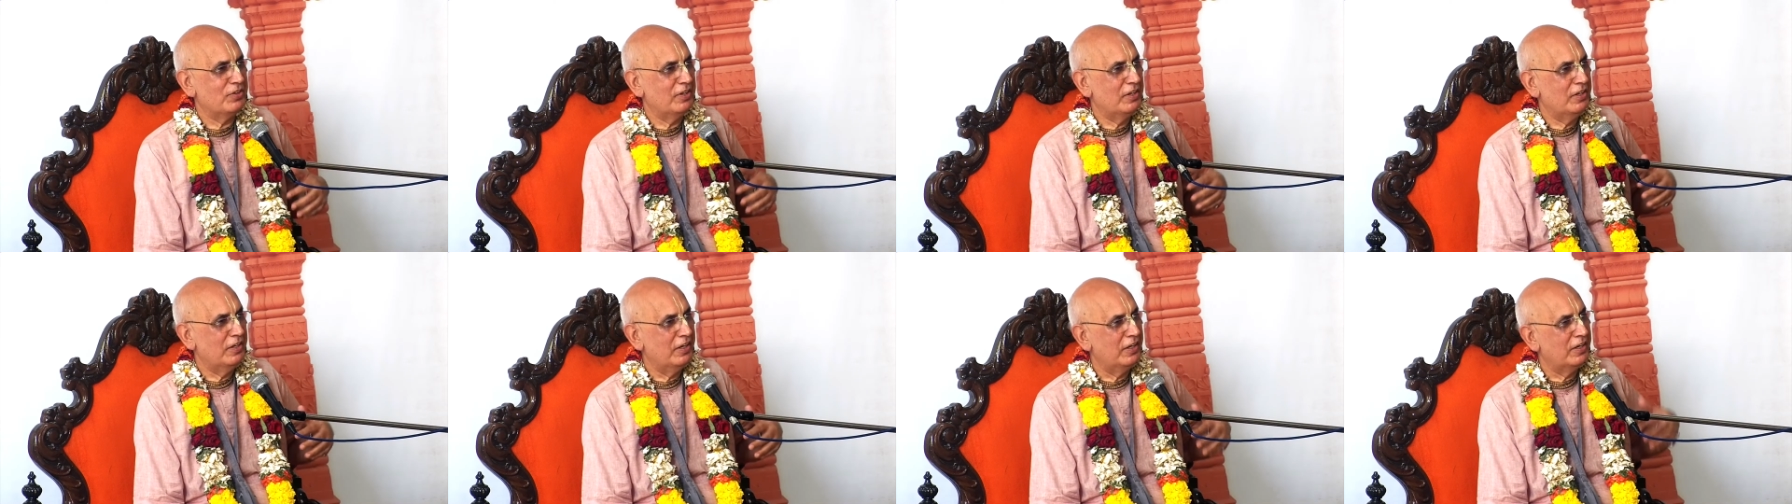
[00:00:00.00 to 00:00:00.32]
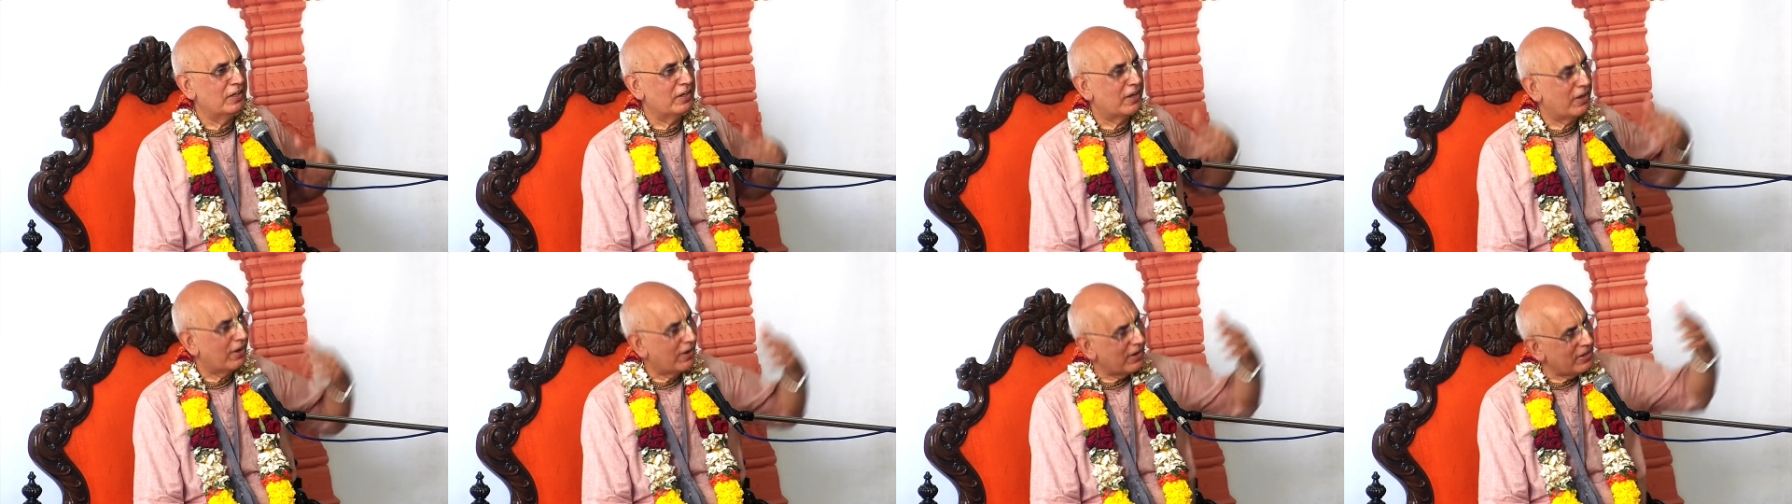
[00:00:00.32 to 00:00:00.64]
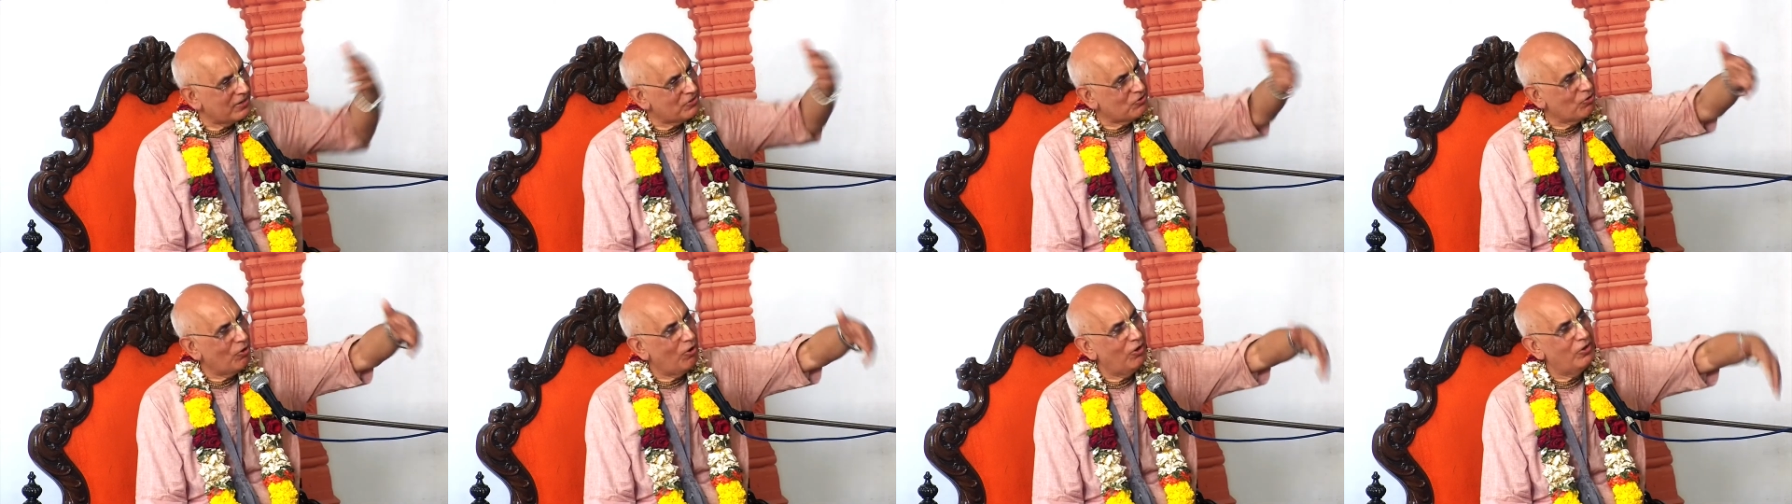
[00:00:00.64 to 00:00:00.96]
He
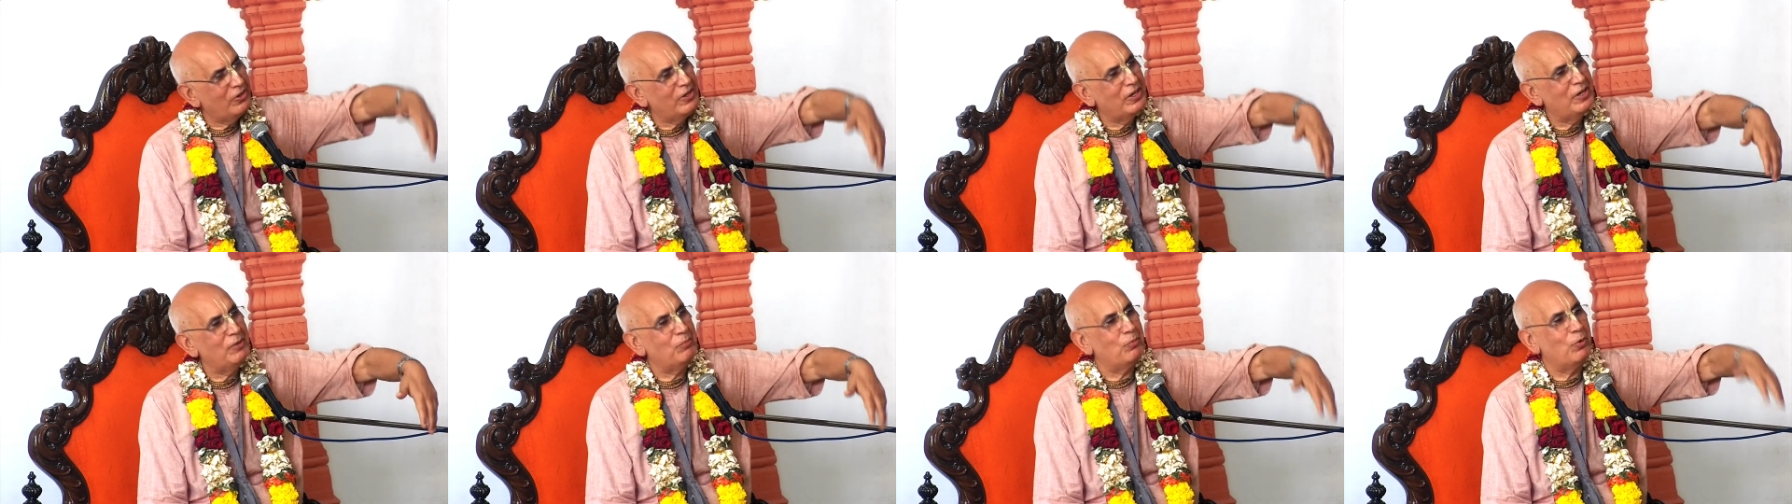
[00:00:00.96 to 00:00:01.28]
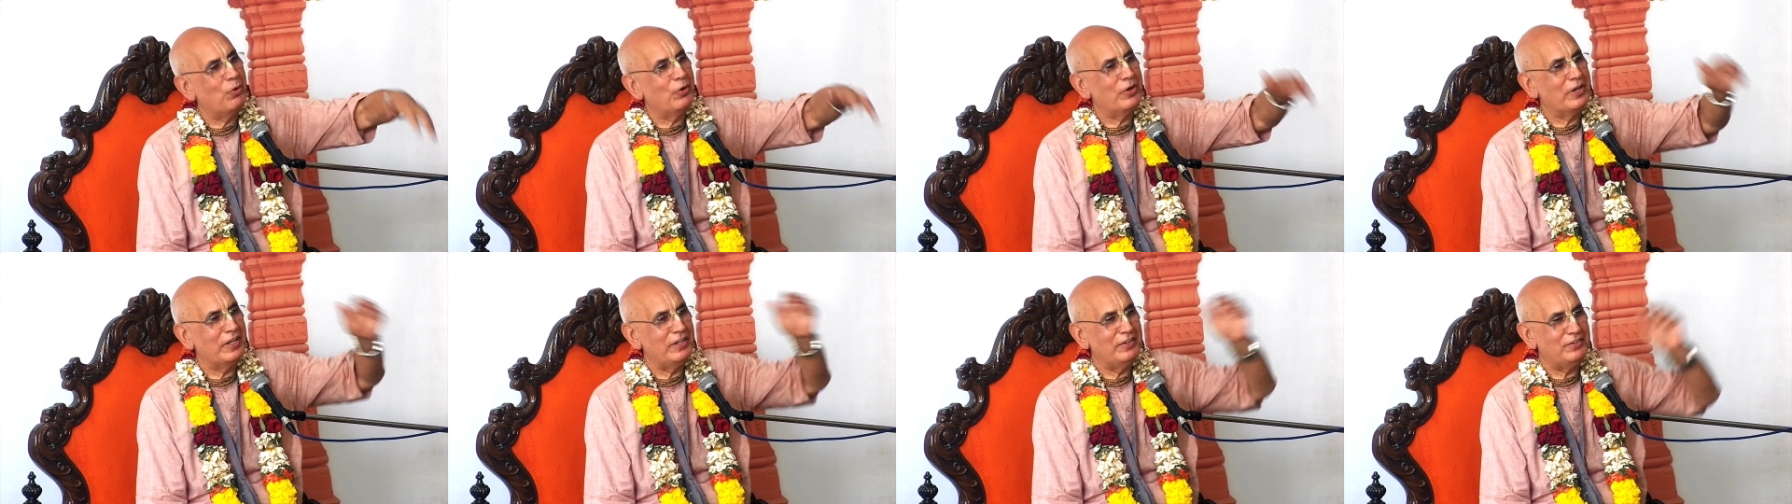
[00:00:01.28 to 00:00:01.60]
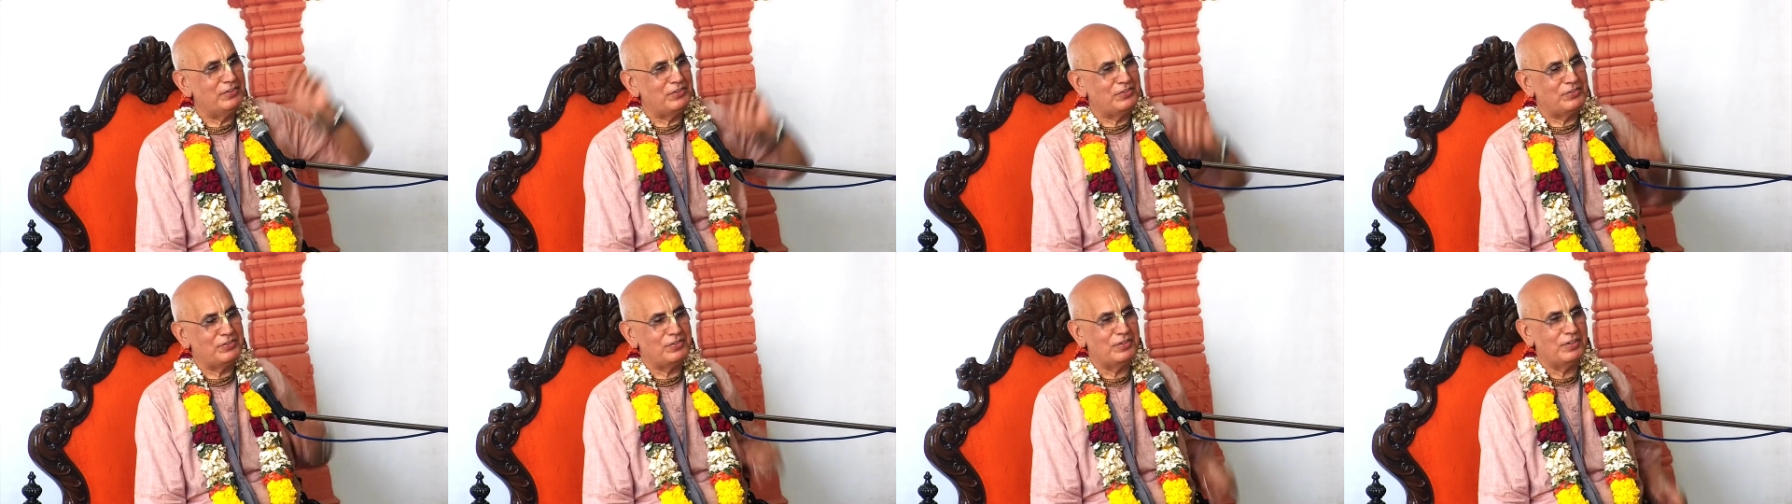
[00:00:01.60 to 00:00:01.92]
encouraged all the
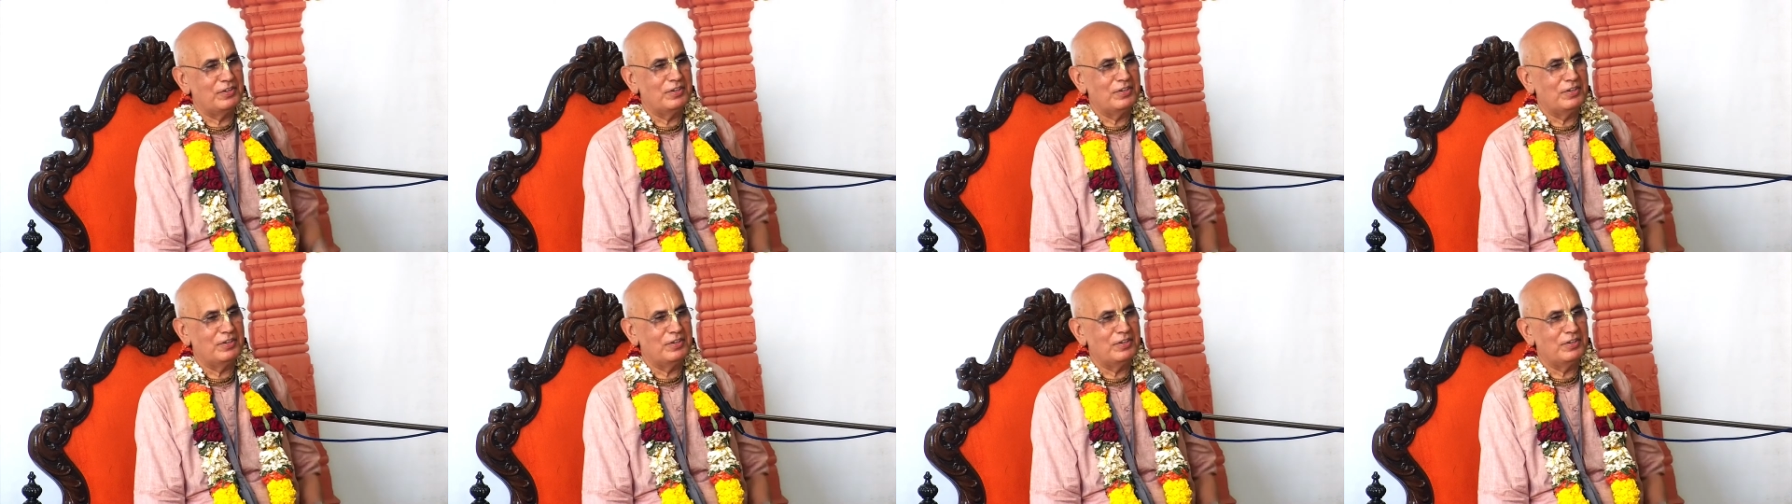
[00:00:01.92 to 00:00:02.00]
devotees